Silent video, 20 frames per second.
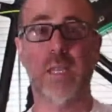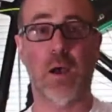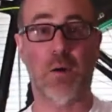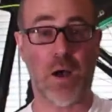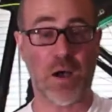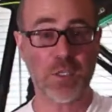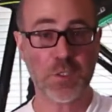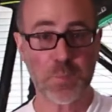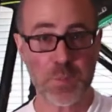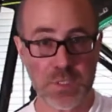Now
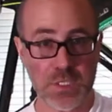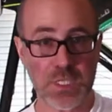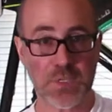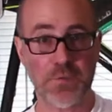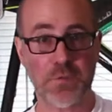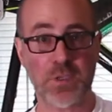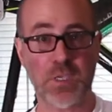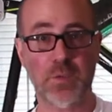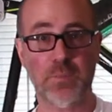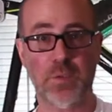I'll
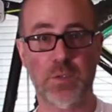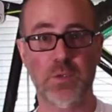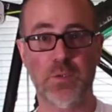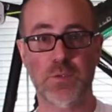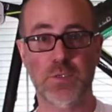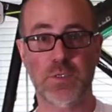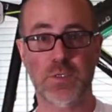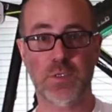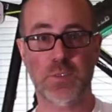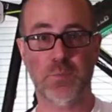specifically be
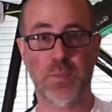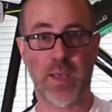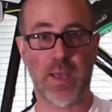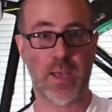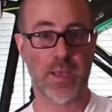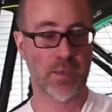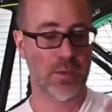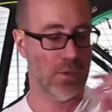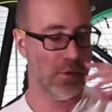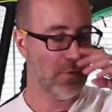using this
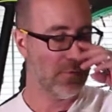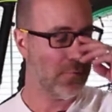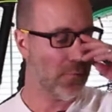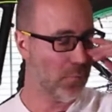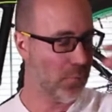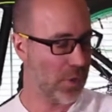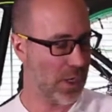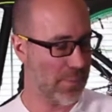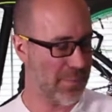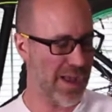bag for
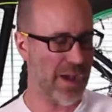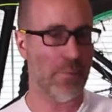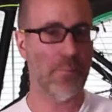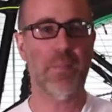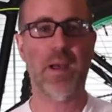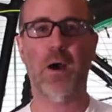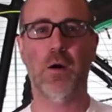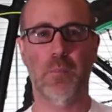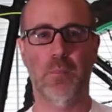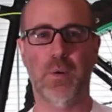when I'm out
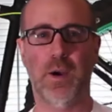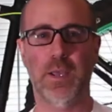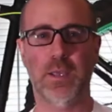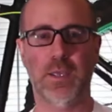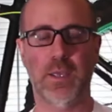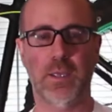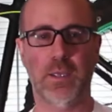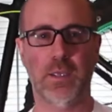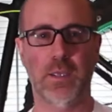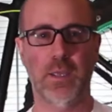mountain
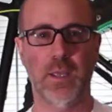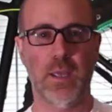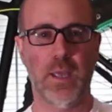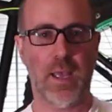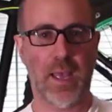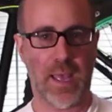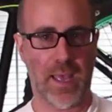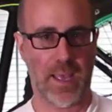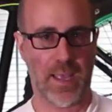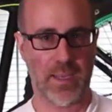biking,
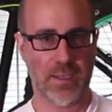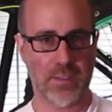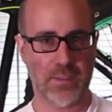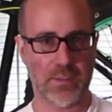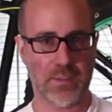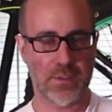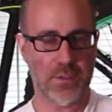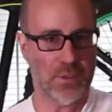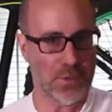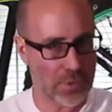
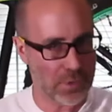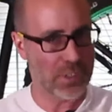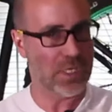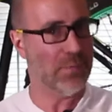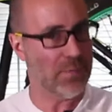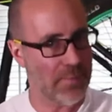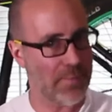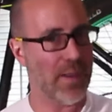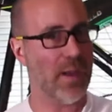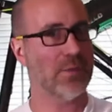and you're
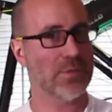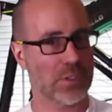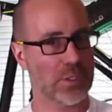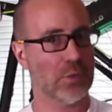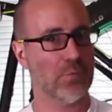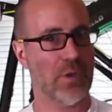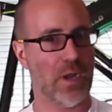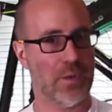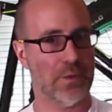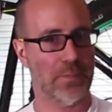gonna be bouncing
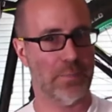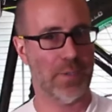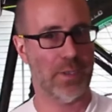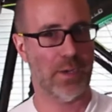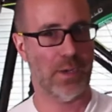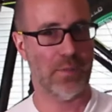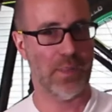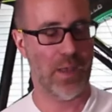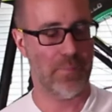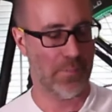around a bit
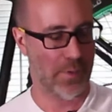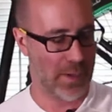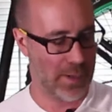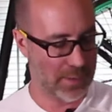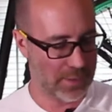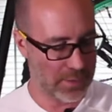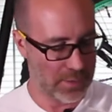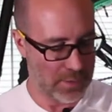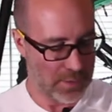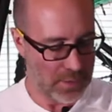on that
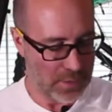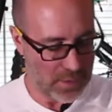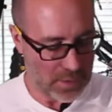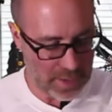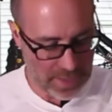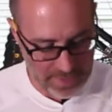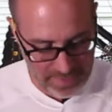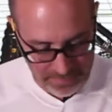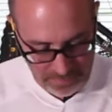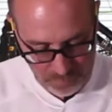bike.
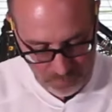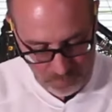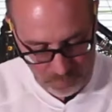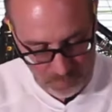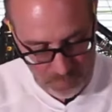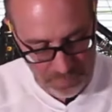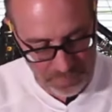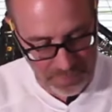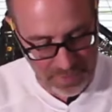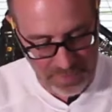
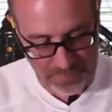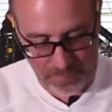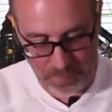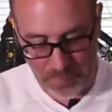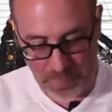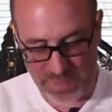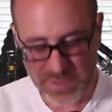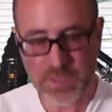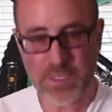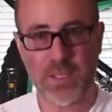What they've
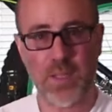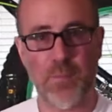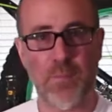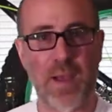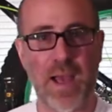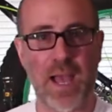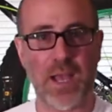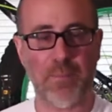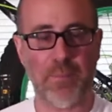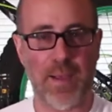put into the
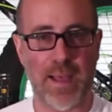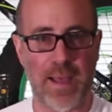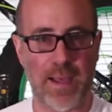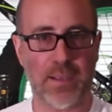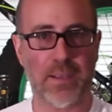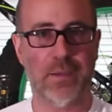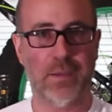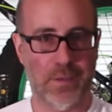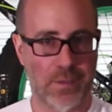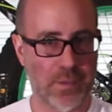
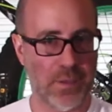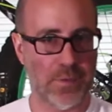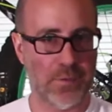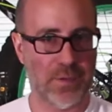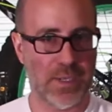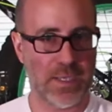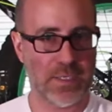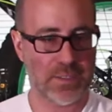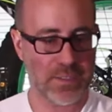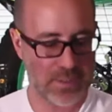backpack, another
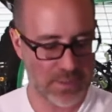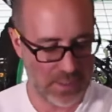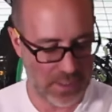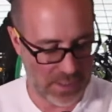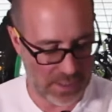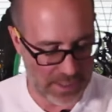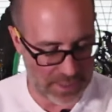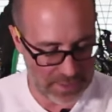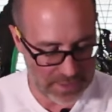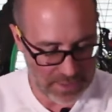nice
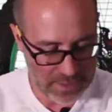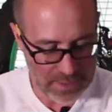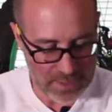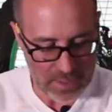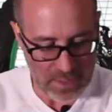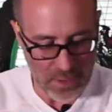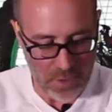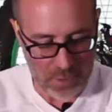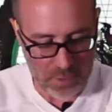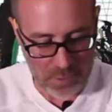design,
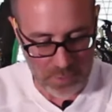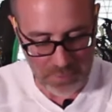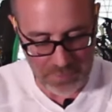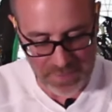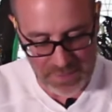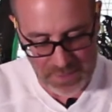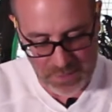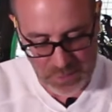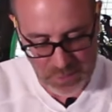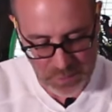are
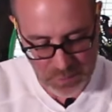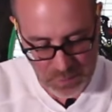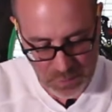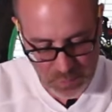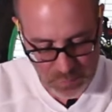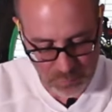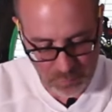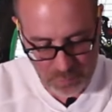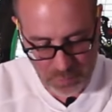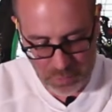these
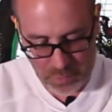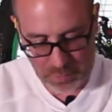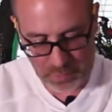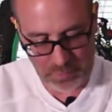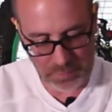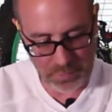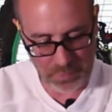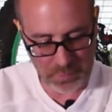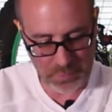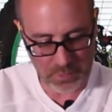small
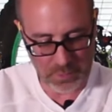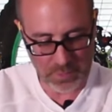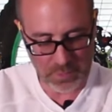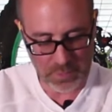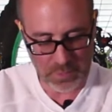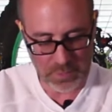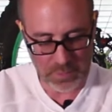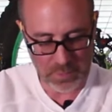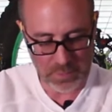little